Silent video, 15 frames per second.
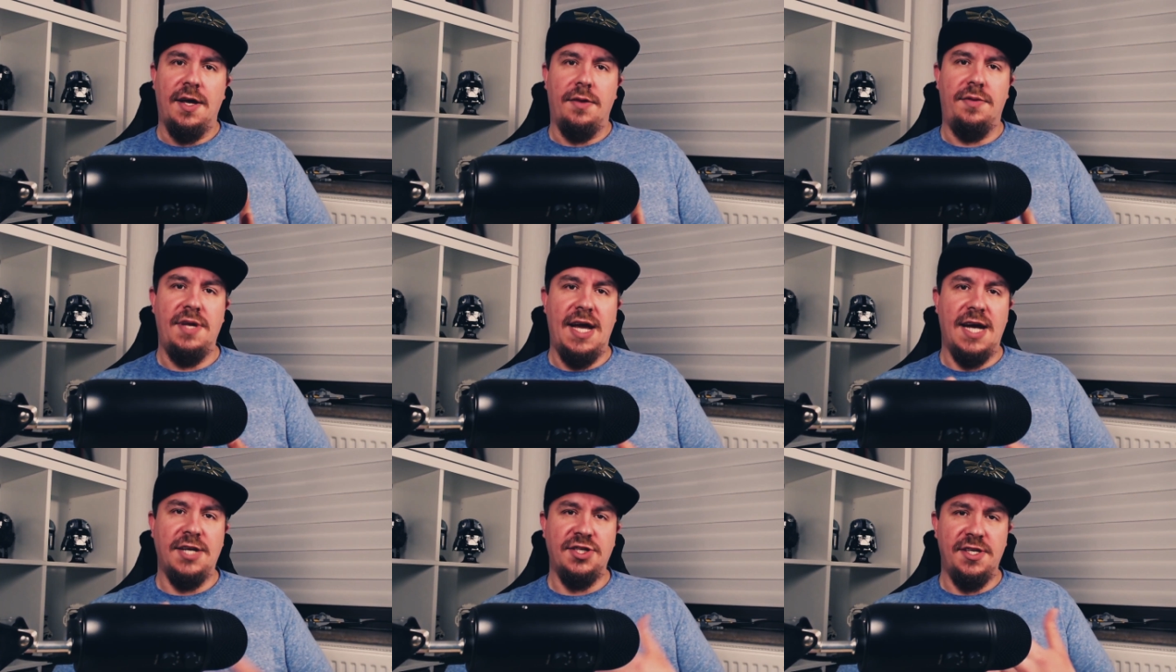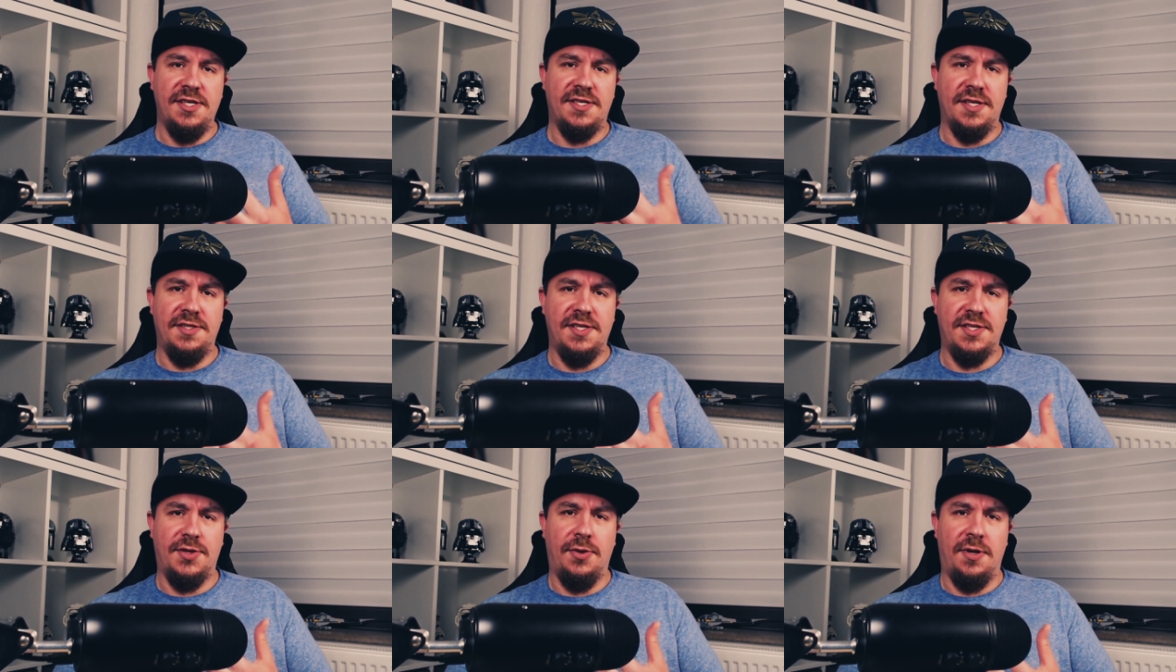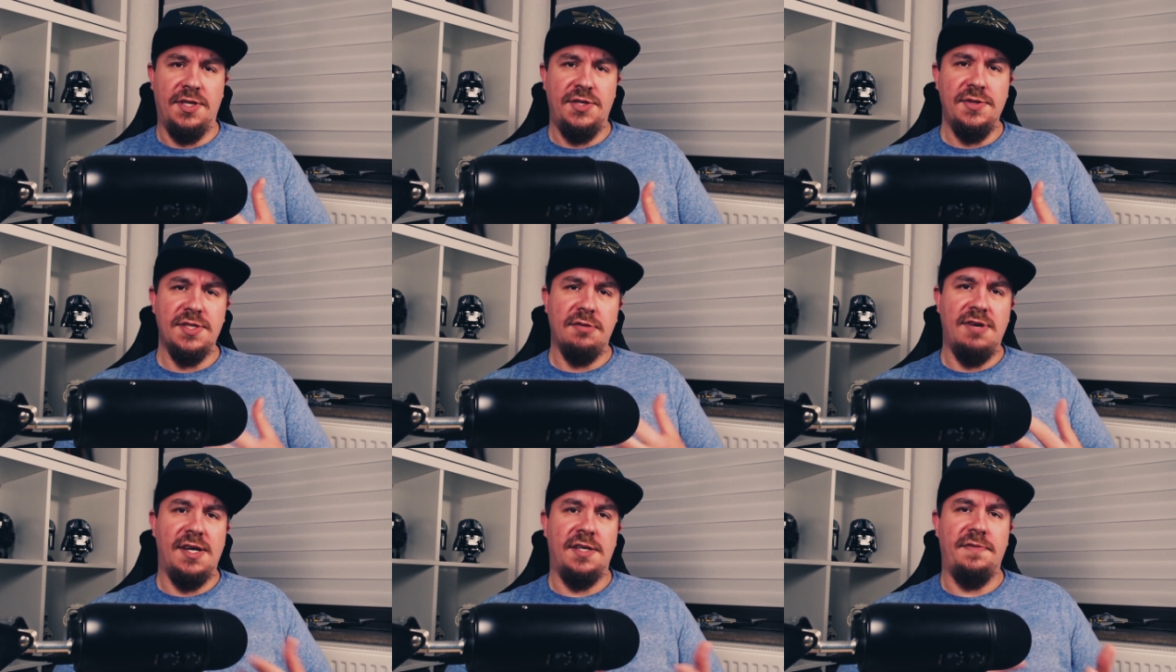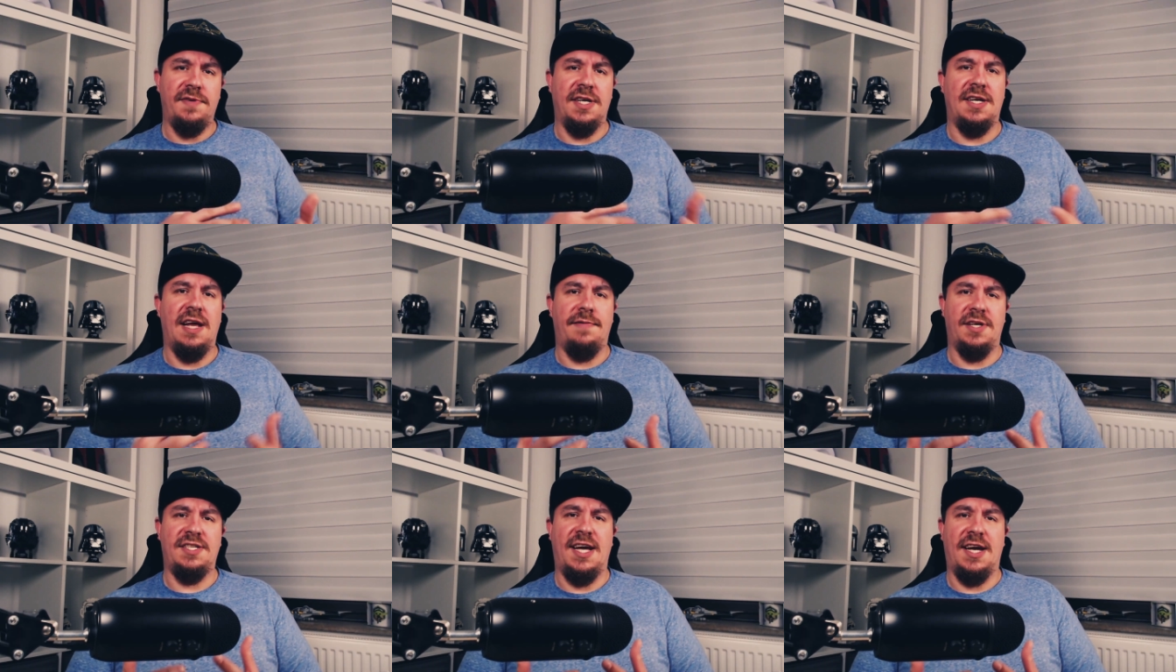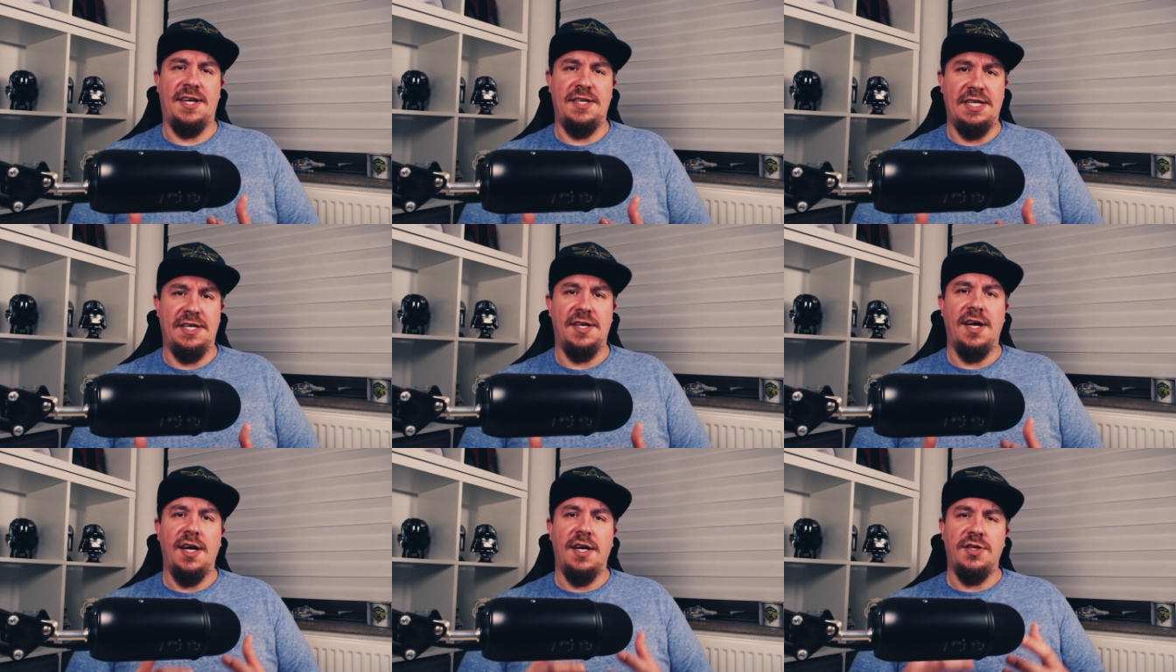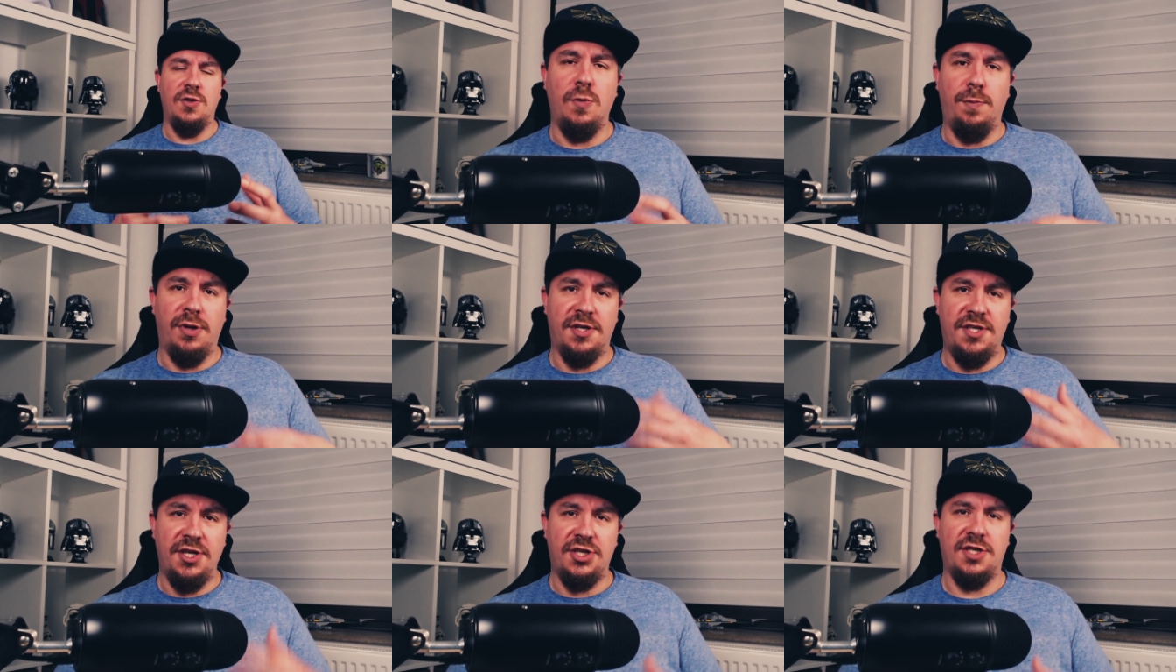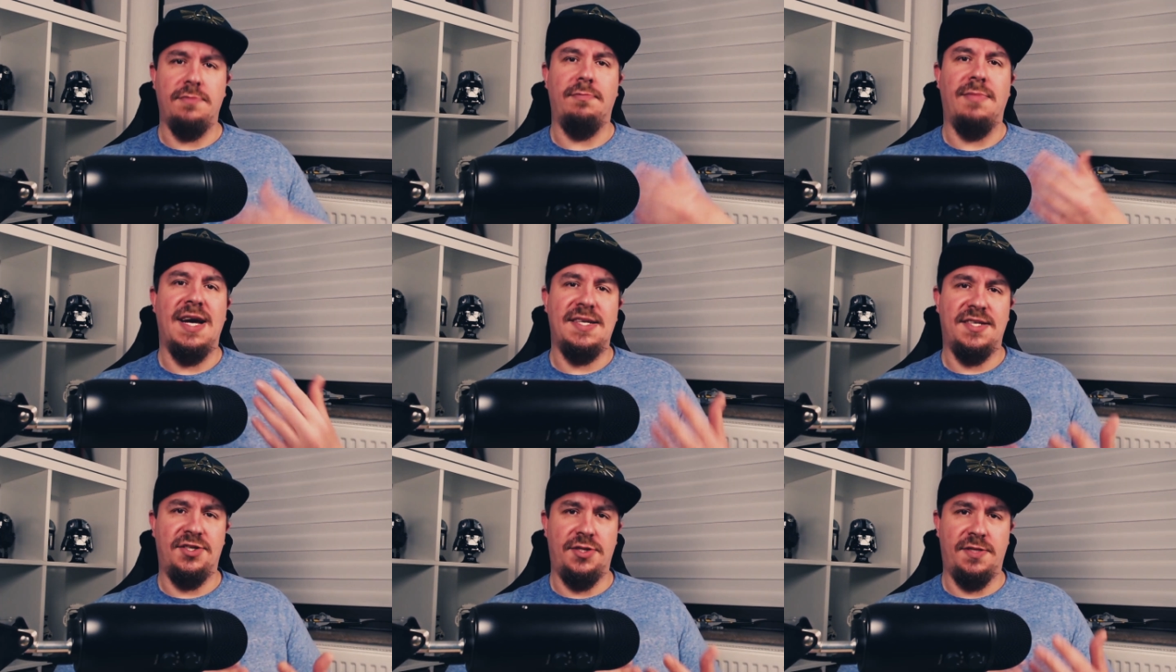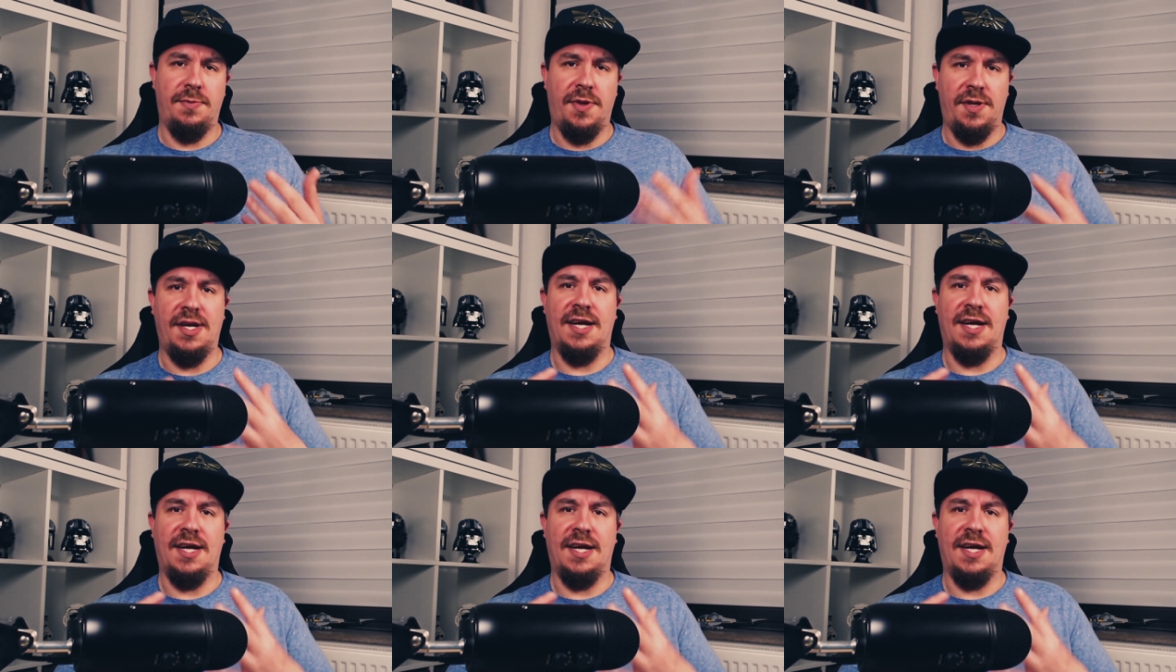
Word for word: the engineers at Discord used a relatively clever technique to partition messages within a